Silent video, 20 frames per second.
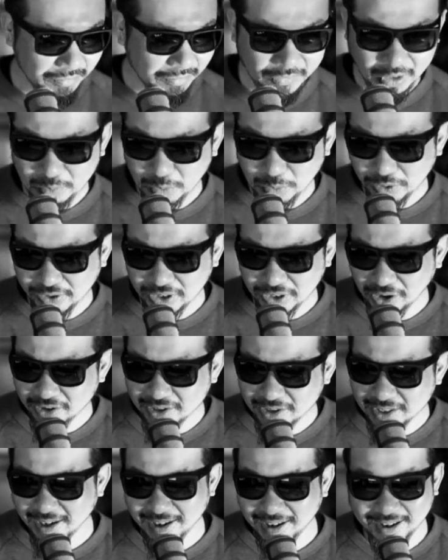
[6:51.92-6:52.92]
Moving
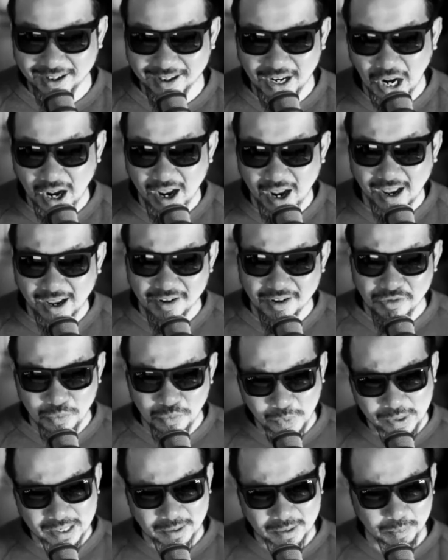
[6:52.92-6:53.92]
on, I have
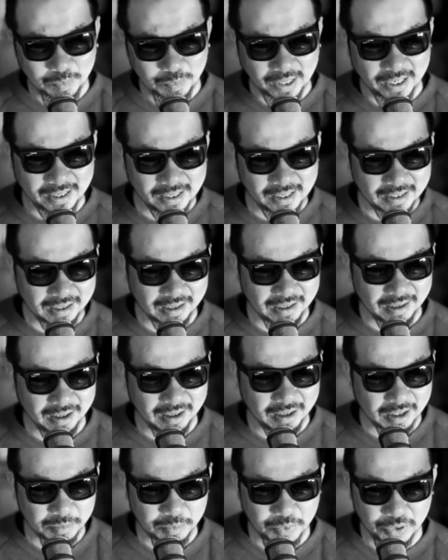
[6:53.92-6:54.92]
been playing
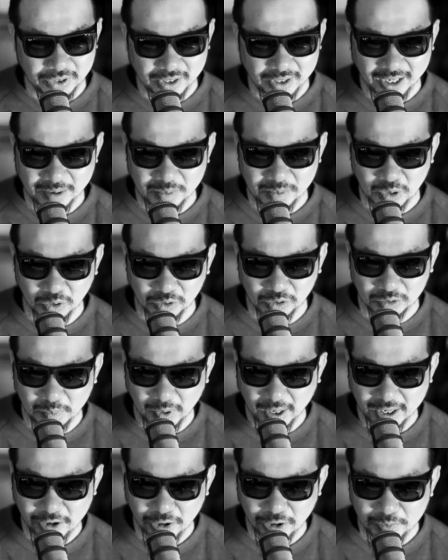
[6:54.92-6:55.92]
a computer game called
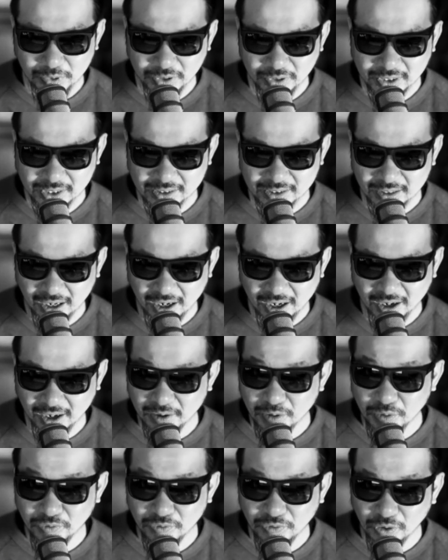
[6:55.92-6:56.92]
Biomutant.
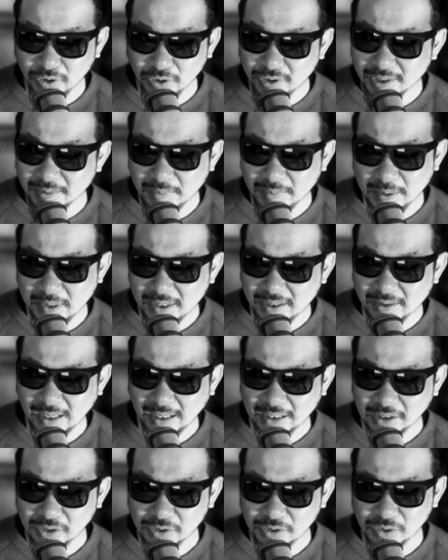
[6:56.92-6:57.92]
I followed it maybe
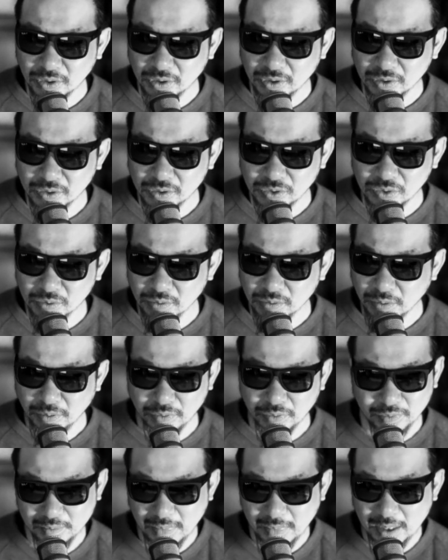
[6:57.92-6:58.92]
like
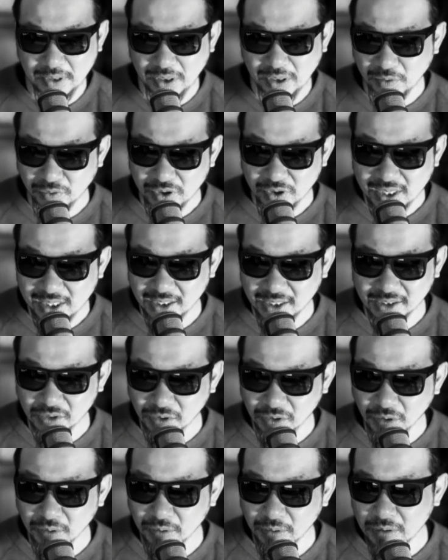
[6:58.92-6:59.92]
maybe 3 years
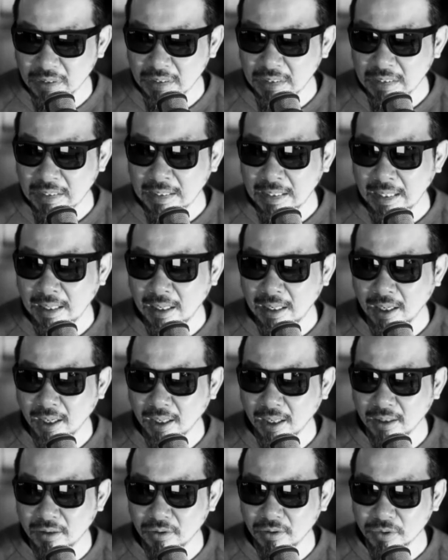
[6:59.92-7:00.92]
ago.
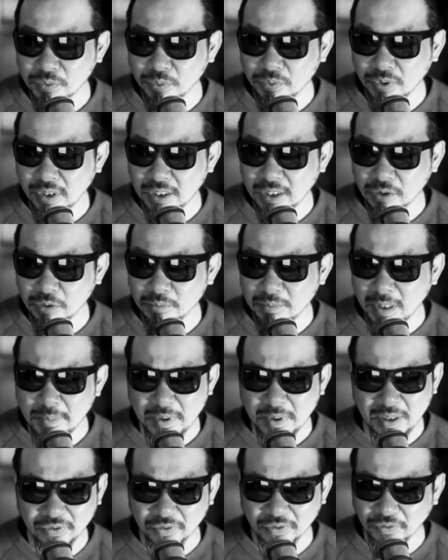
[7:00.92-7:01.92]
It looks really cool.
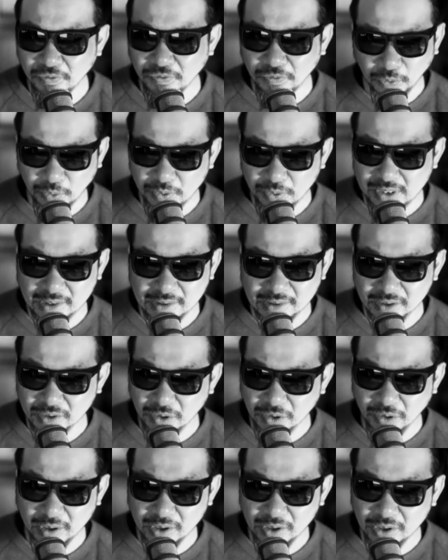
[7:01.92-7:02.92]
Maybe even 4 years
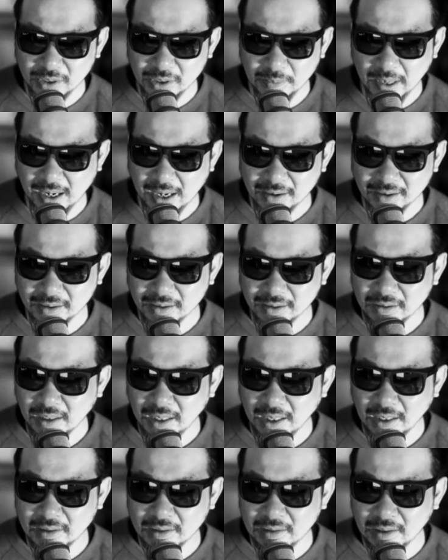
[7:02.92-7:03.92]
ago, I heard about it. And